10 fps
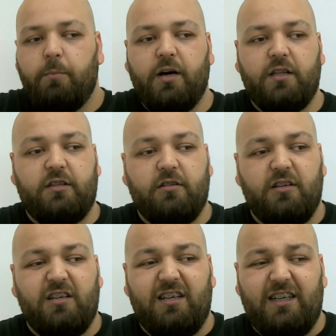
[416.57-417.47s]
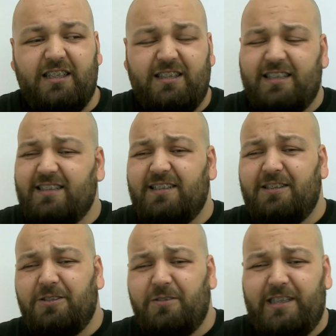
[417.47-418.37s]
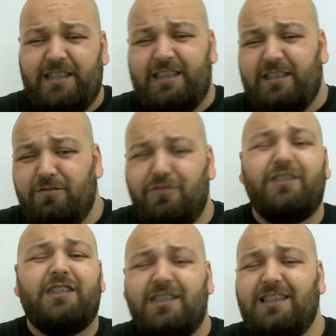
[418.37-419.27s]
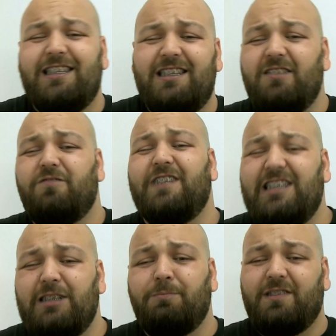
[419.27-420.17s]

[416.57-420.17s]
But it doesn't really feel innovative,